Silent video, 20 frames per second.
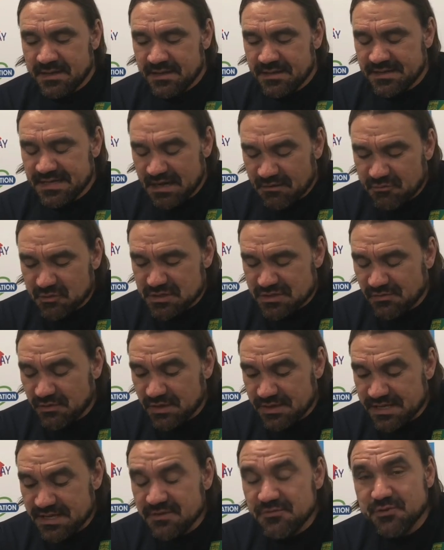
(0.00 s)
Yeah, first of all,
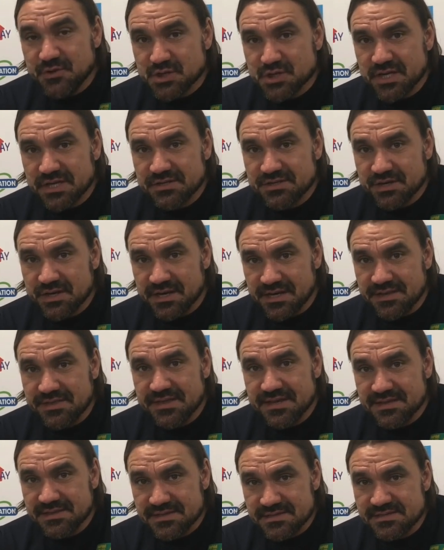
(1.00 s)
the infrastructure. I
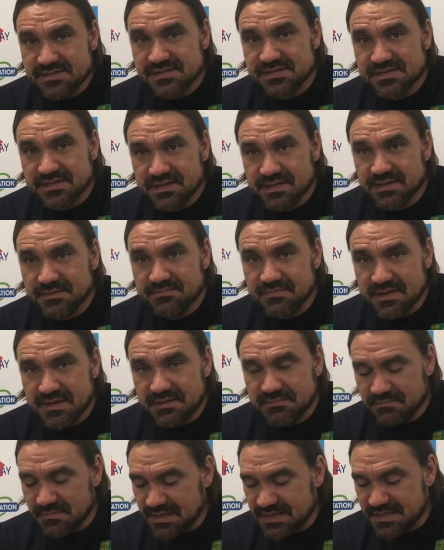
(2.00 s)
think this is
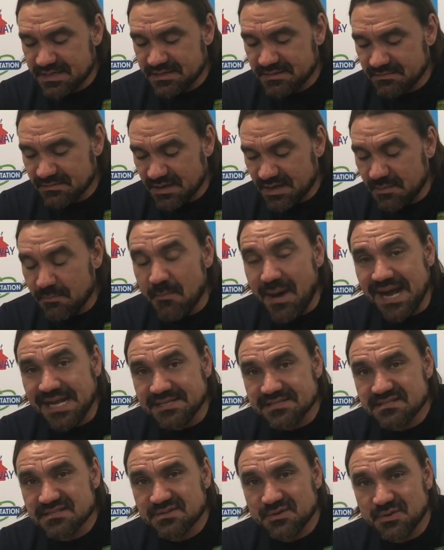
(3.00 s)
a
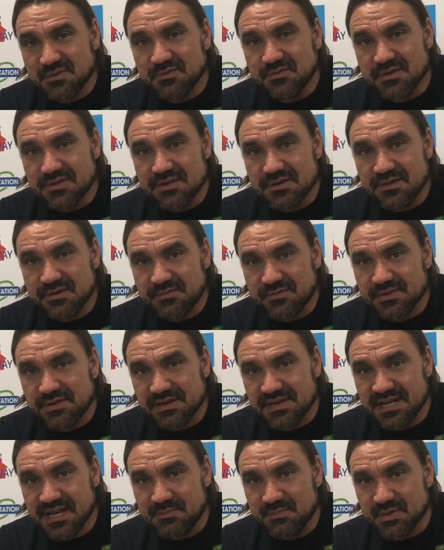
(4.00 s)
milestone for the
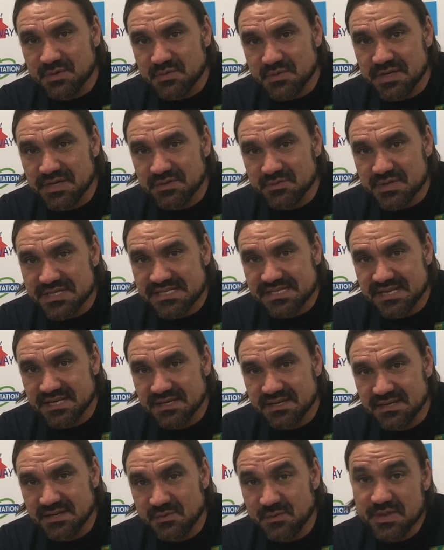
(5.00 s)
club. What we are
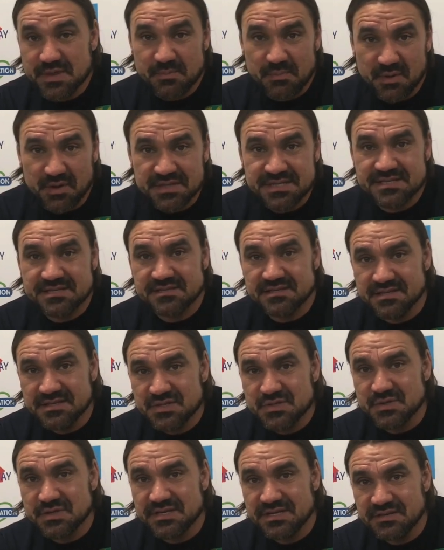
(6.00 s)
investing with the bond
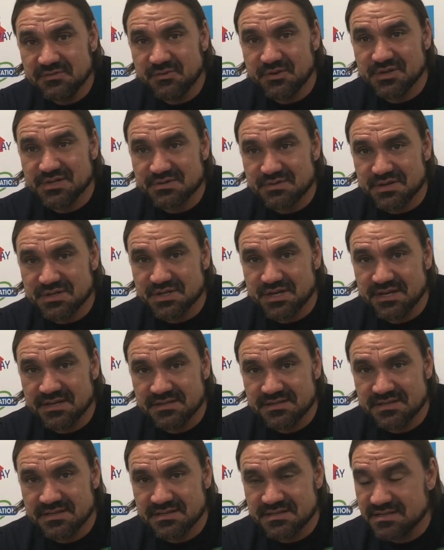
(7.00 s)
into the infrastructure,
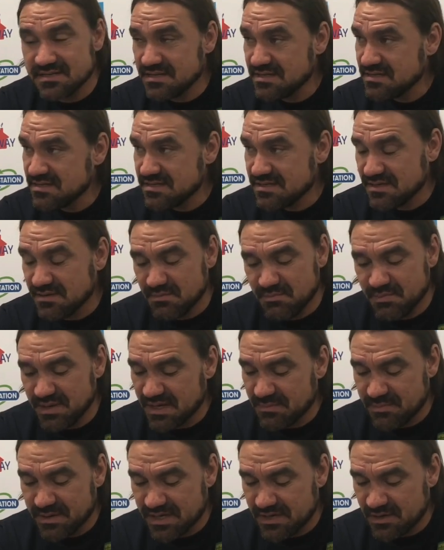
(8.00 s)
and
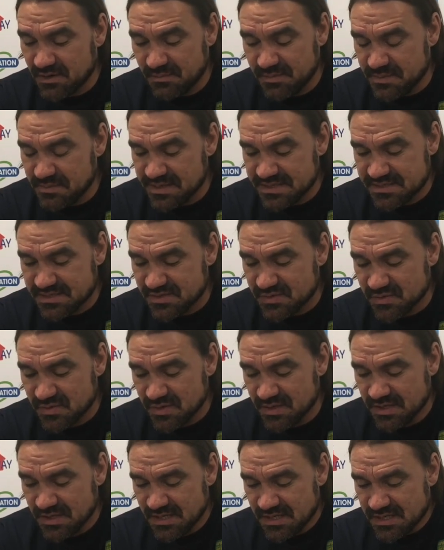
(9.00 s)
big compliments to
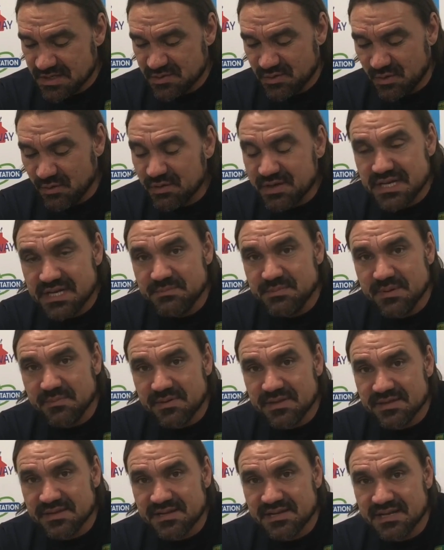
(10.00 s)
our key people
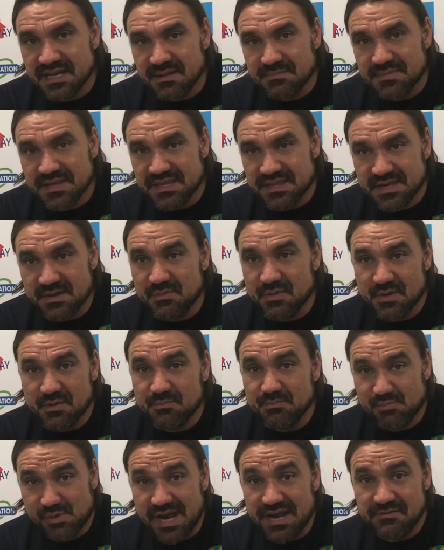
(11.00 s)
in the club that they were
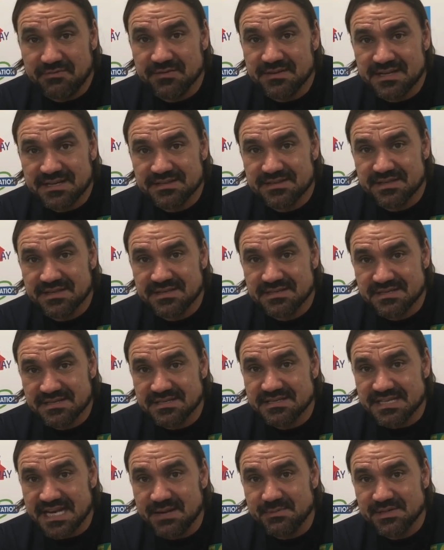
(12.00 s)
brave enough
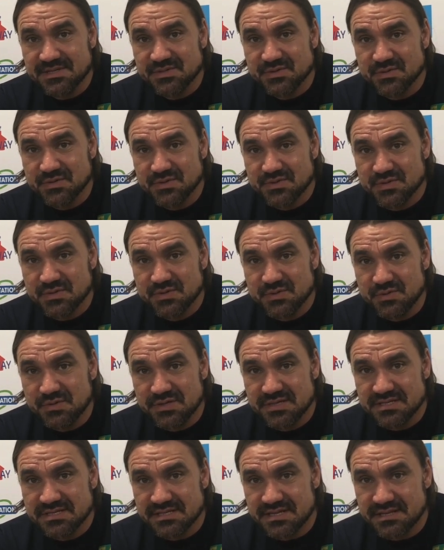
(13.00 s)
and able to do this.